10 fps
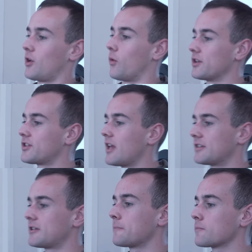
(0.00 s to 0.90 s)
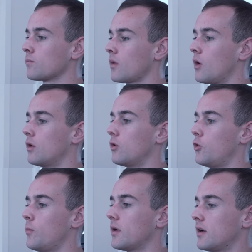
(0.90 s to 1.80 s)
No, this says
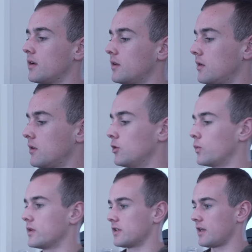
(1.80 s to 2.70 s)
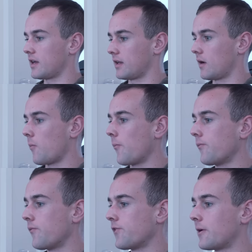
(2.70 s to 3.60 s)
Houma, Louisiana.
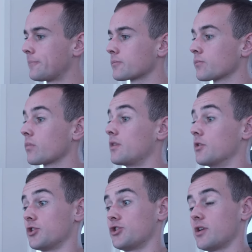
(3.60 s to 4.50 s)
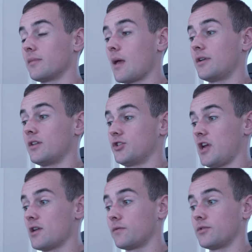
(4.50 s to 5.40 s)
There's a Jim Lemon in
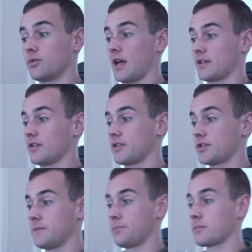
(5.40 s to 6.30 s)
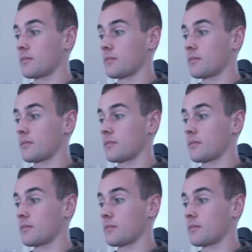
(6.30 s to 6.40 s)
Channelview, Texas.